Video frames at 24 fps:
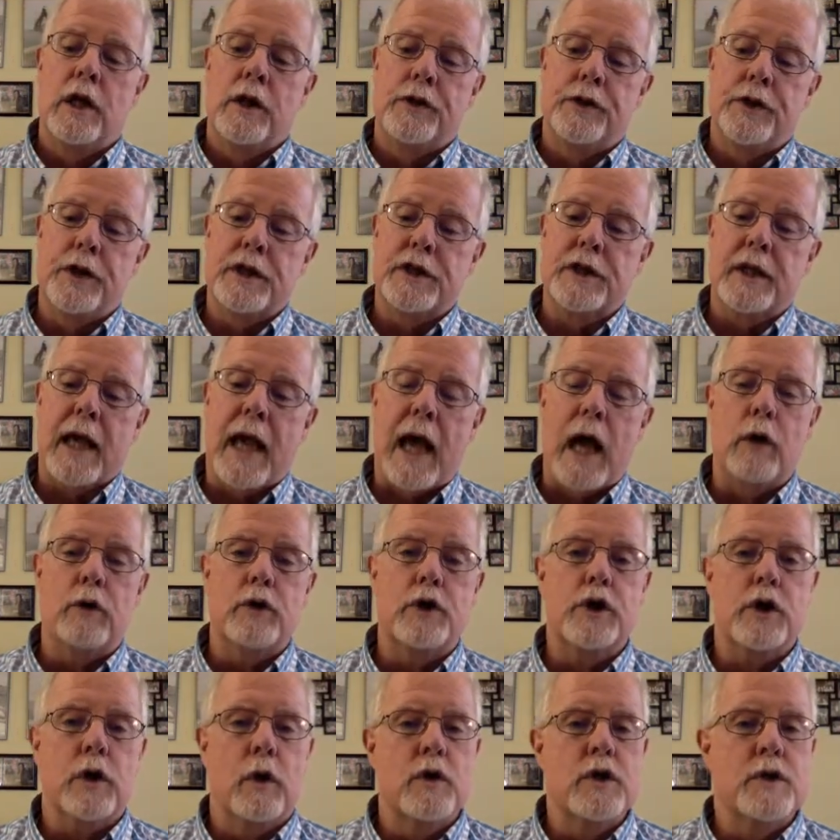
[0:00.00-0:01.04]
this count
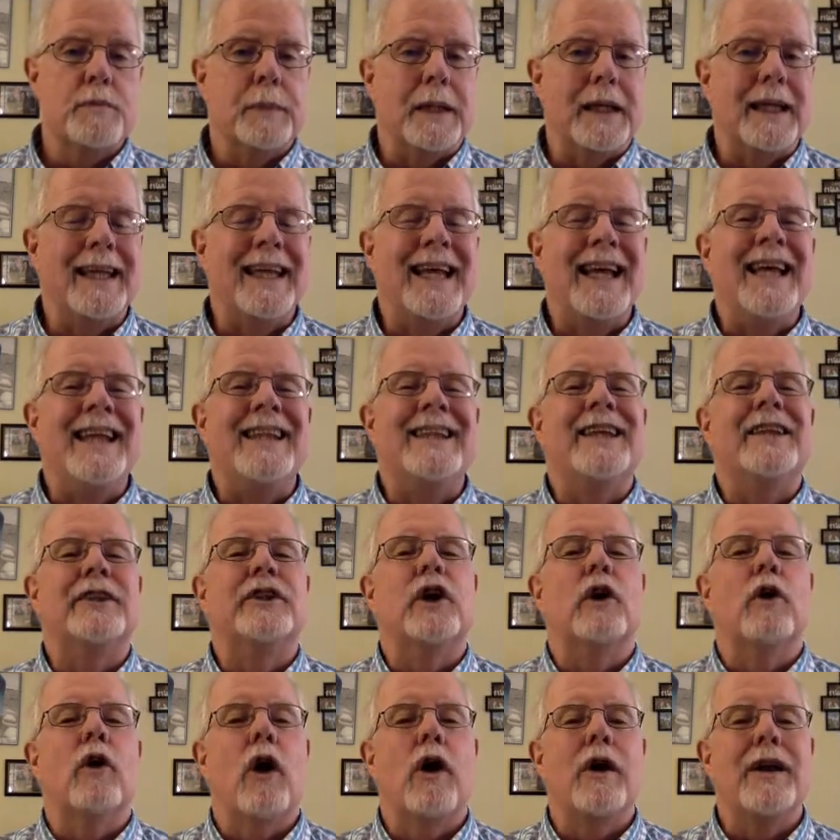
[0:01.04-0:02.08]
shows me that
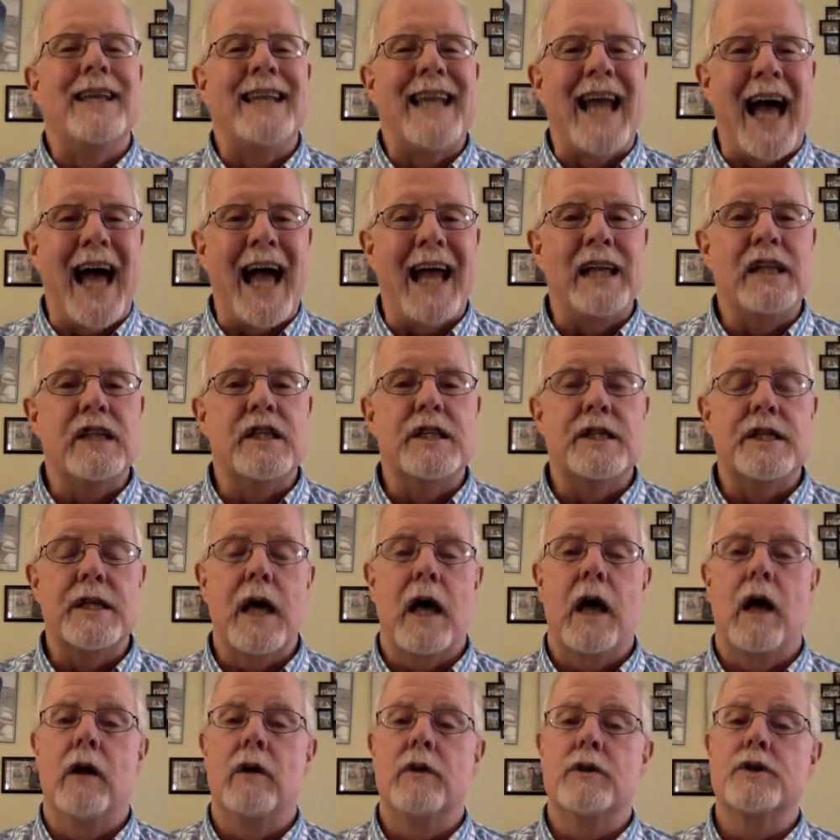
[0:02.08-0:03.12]
there are 9
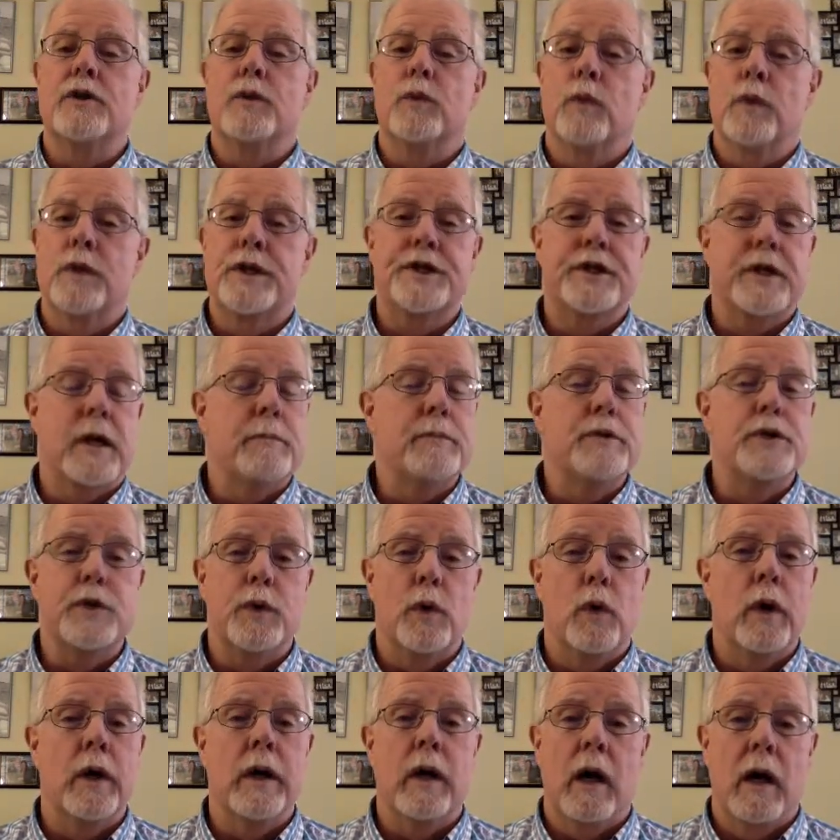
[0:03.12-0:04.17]
cells with some
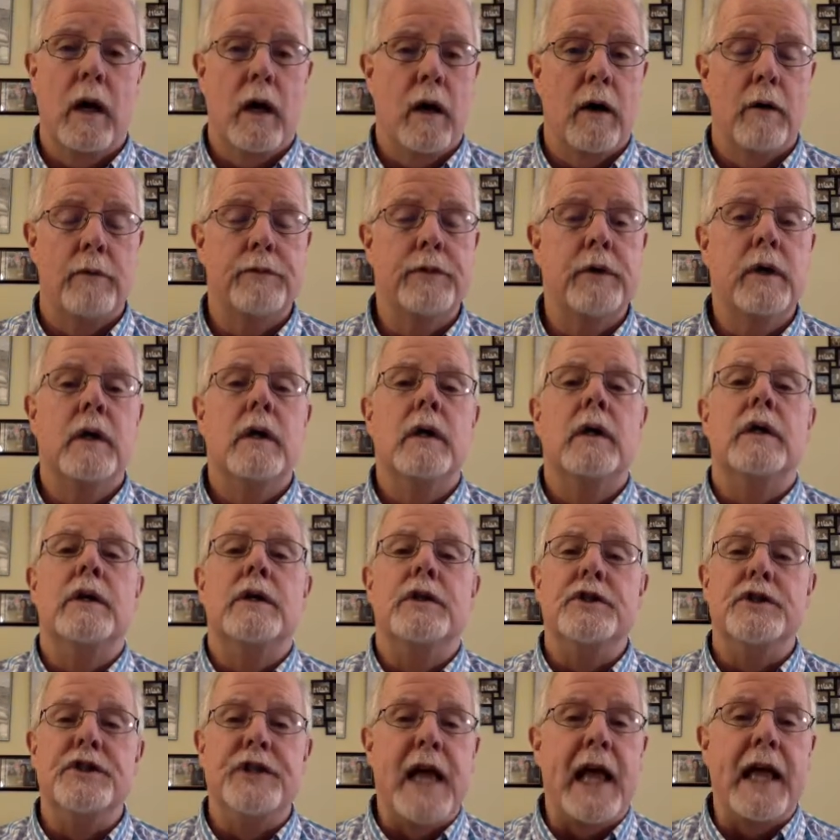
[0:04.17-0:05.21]
sort of
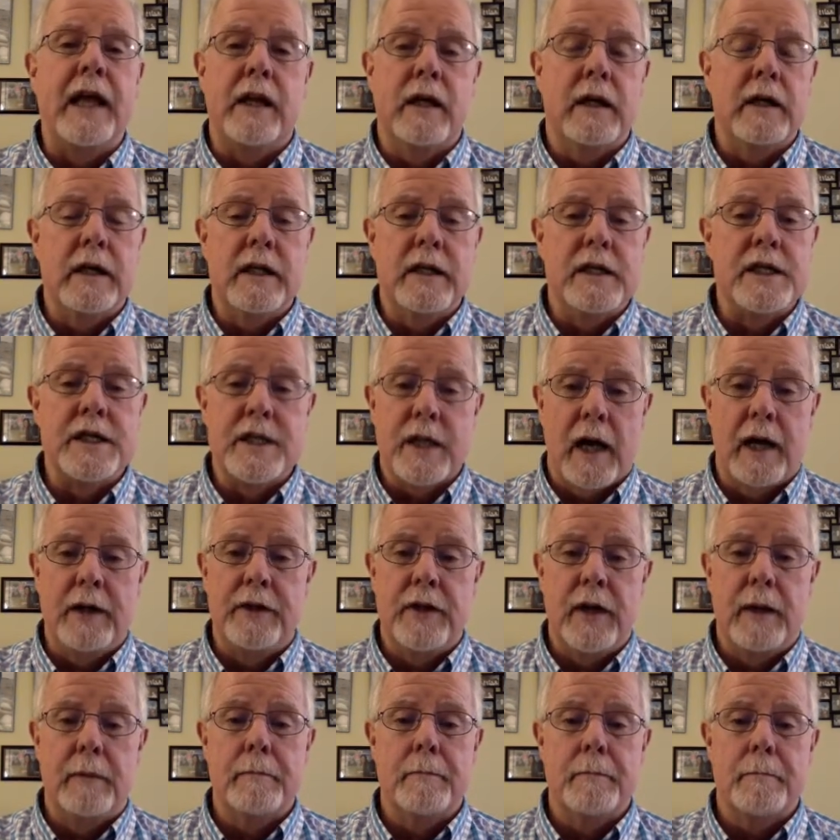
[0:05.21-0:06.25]
data inside
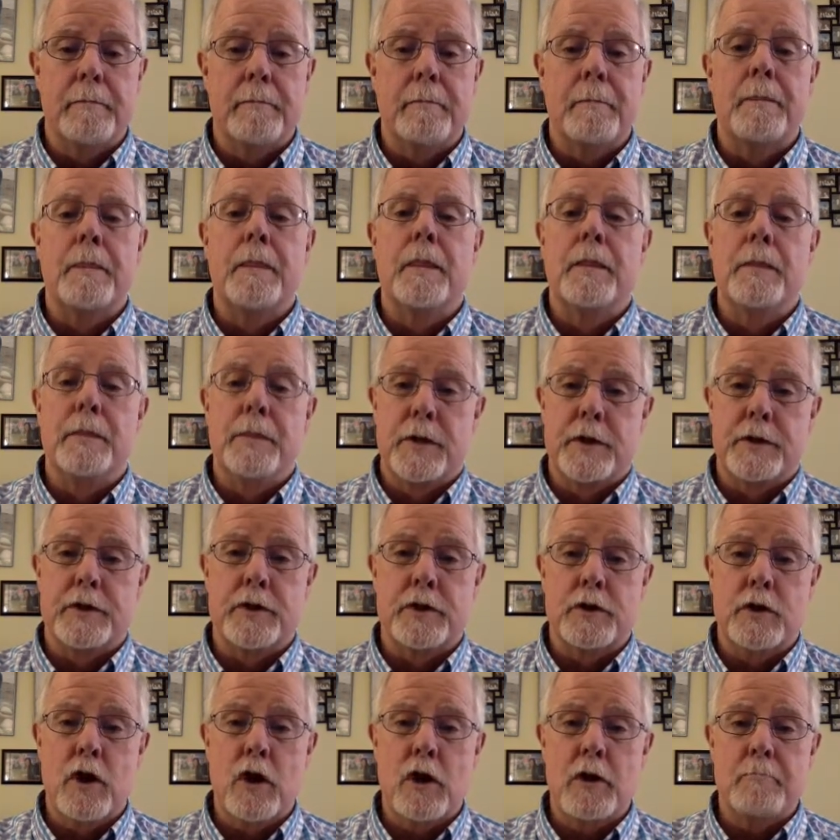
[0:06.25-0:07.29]
them. This
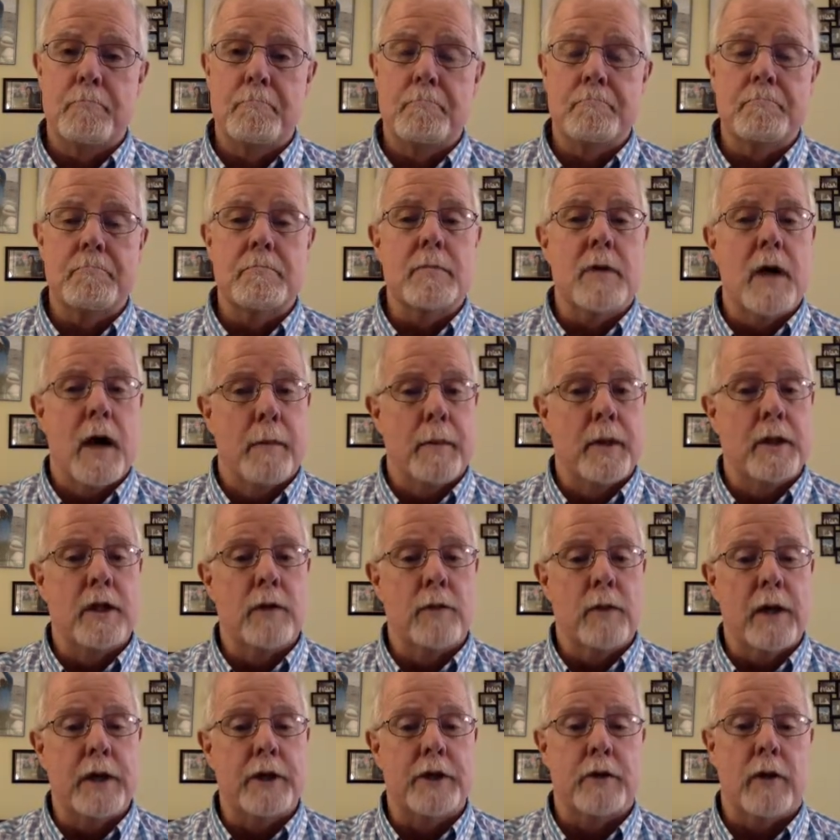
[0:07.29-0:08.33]
is good. I'm on the
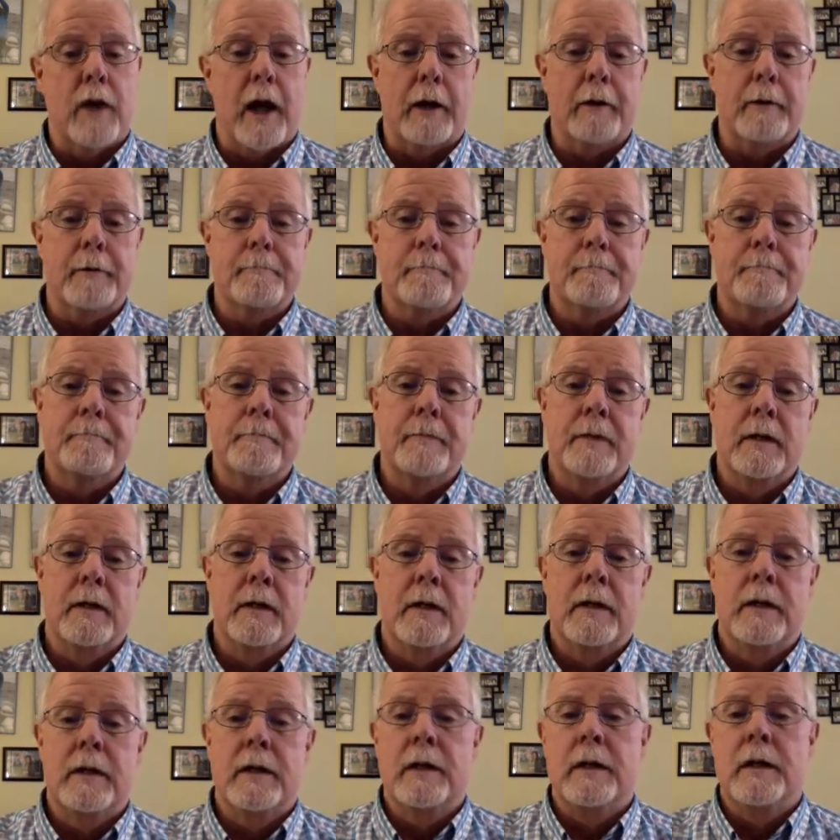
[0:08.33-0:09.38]
right track.
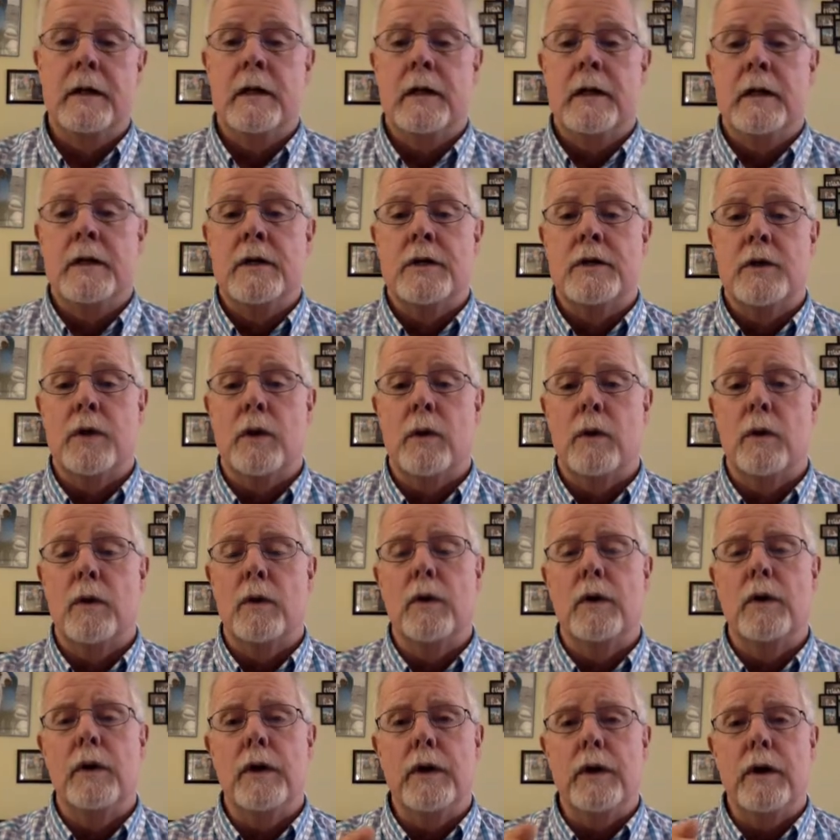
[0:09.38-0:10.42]
So
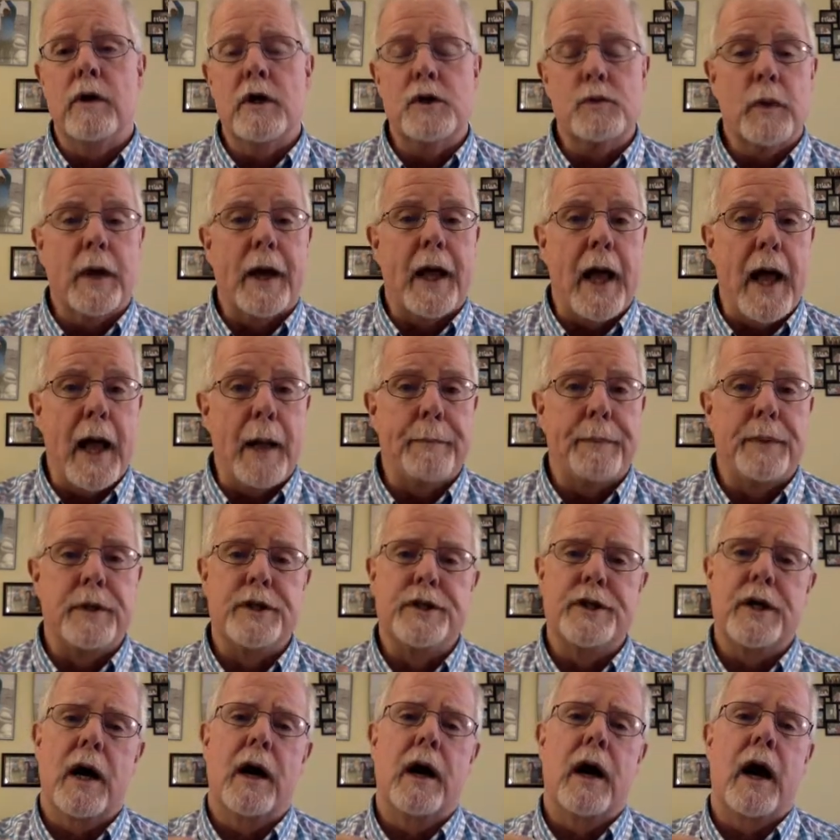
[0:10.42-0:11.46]
here's what
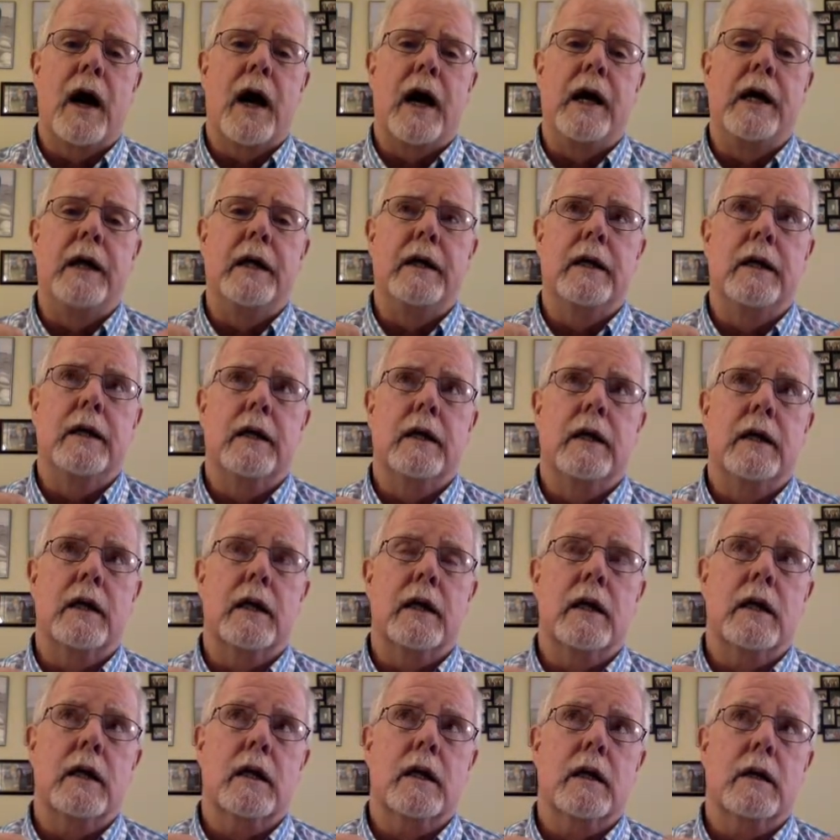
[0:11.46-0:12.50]
happens. I
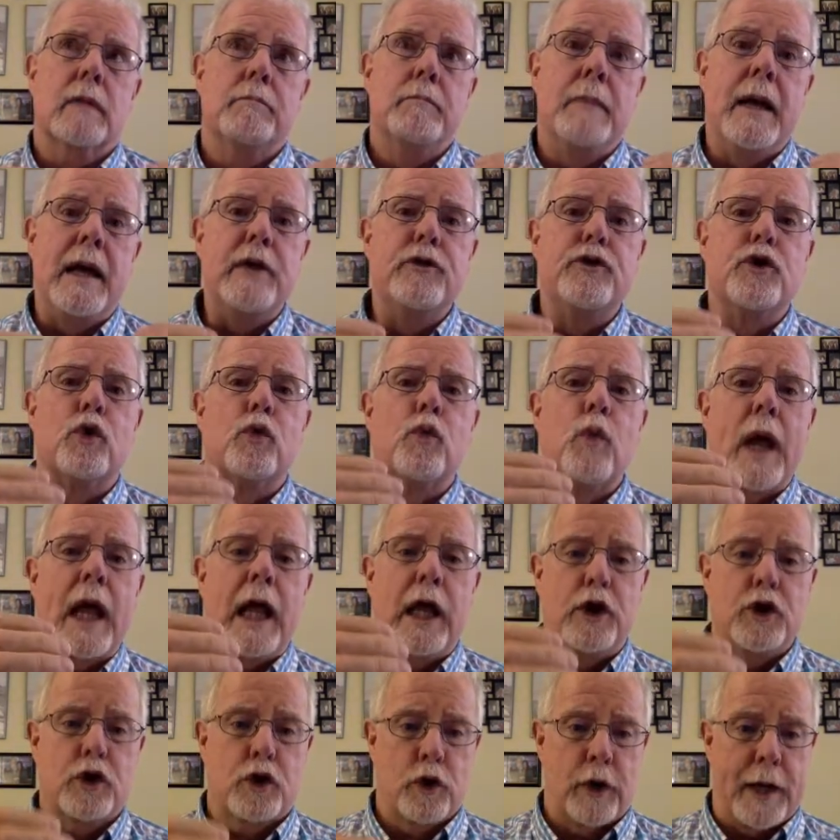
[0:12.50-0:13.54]
made the
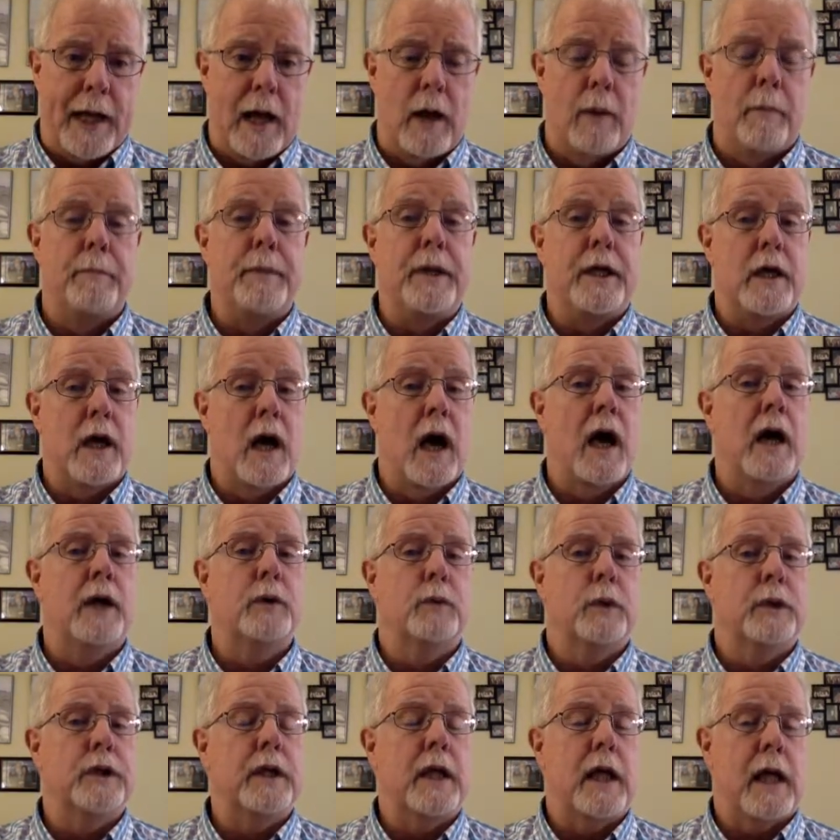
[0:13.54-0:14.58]
range go down
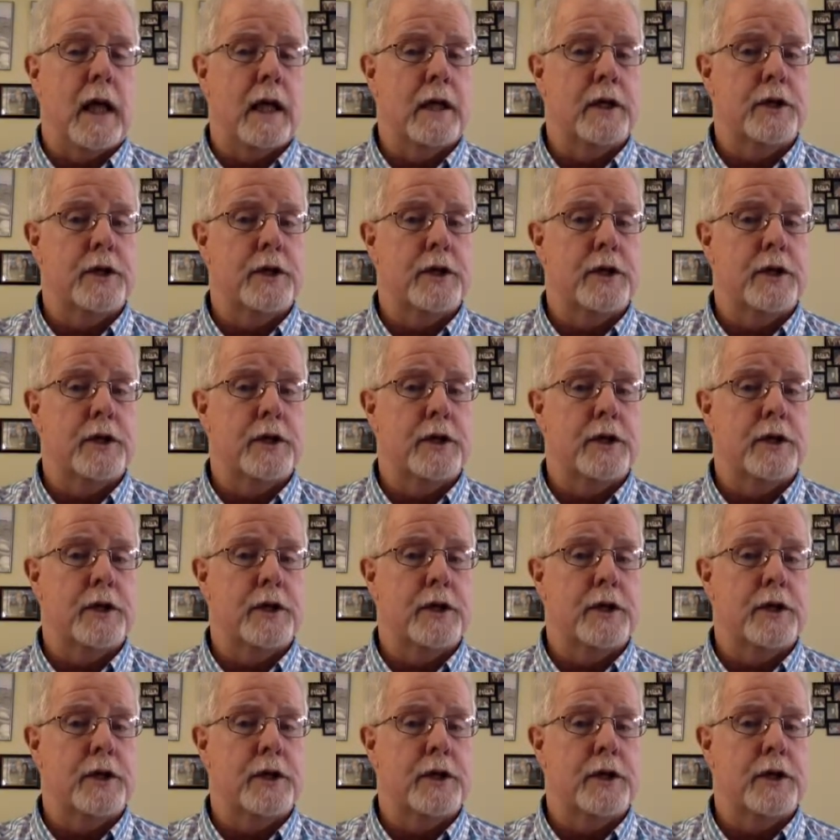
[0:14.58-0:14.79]
beyond what the